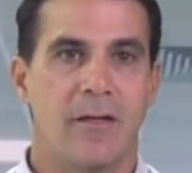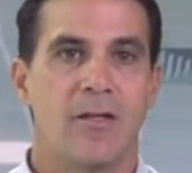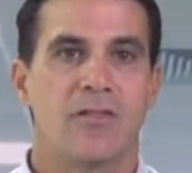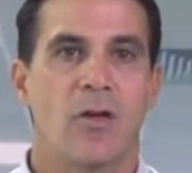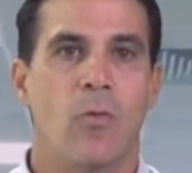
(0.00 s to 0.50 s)

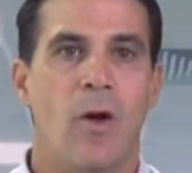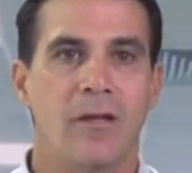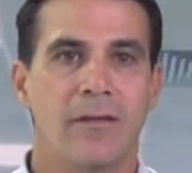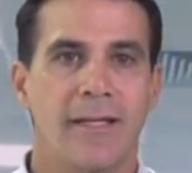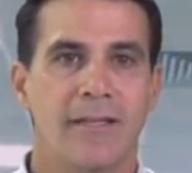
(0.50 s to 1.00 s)
So
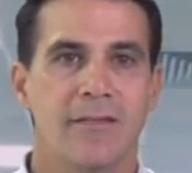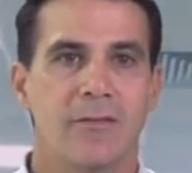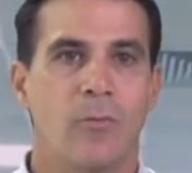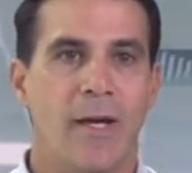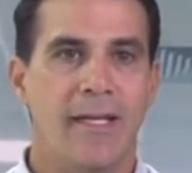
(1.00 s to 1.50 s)
what
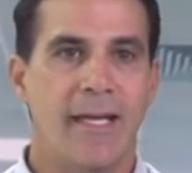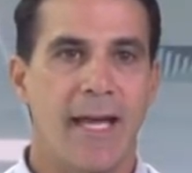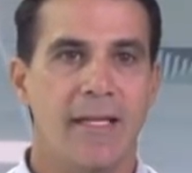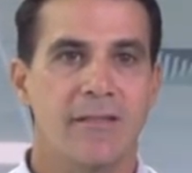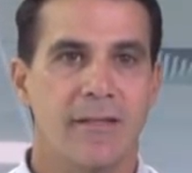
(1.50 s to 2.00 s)
links weight
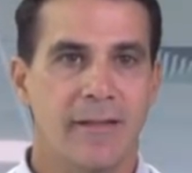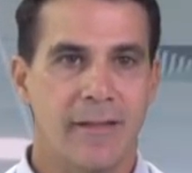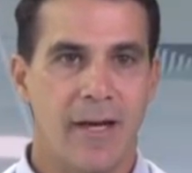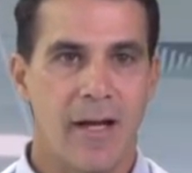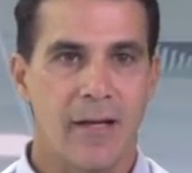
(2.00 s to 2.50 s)
gain to the
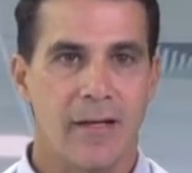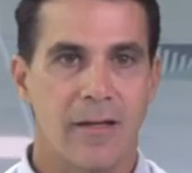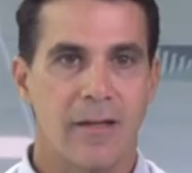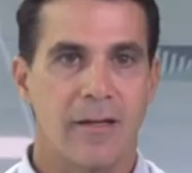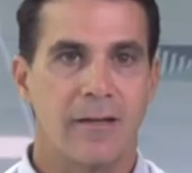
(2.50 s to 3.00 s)
gut?
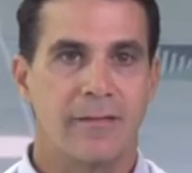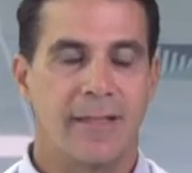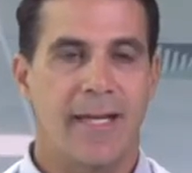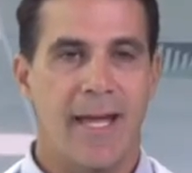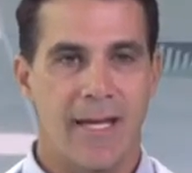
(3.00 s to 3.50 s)

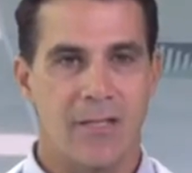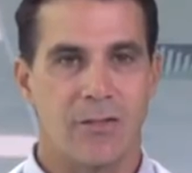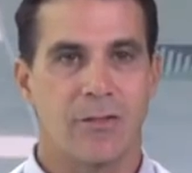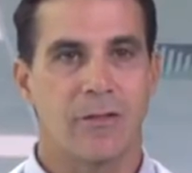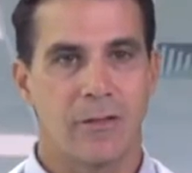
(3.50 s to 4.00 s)
The
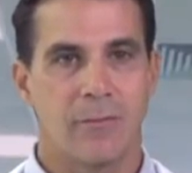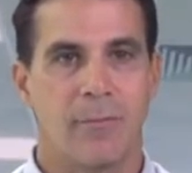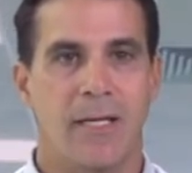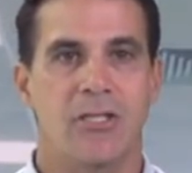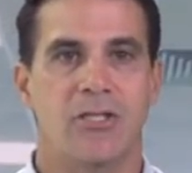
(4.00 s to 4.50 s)
answer
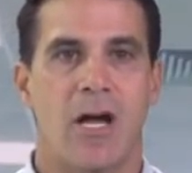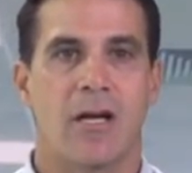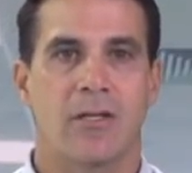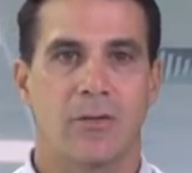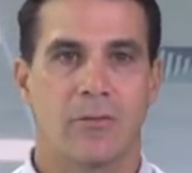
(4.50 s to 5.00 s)
may
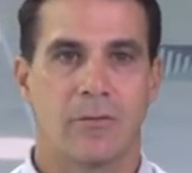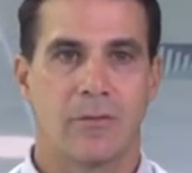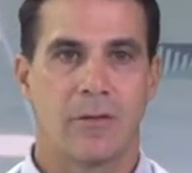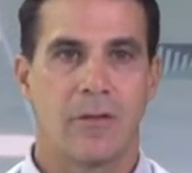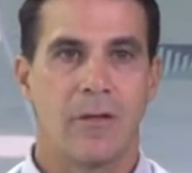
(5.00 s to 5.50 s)
shock you.
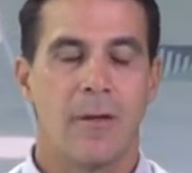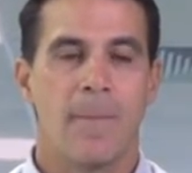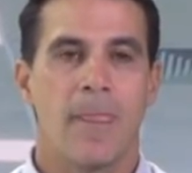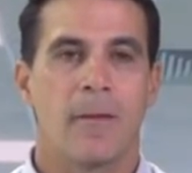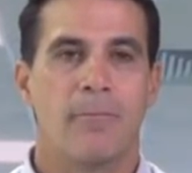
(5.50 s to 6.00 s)

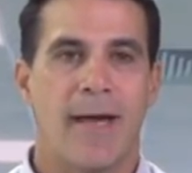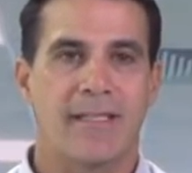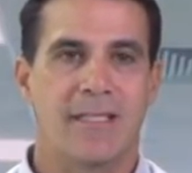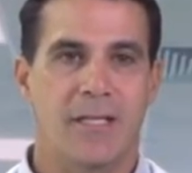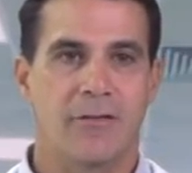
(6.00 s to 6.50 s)

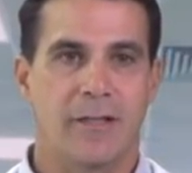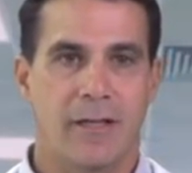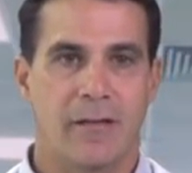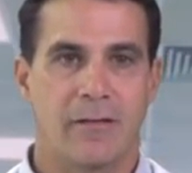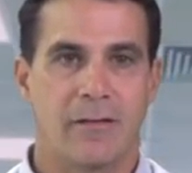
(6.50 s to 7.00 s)
Bacteria.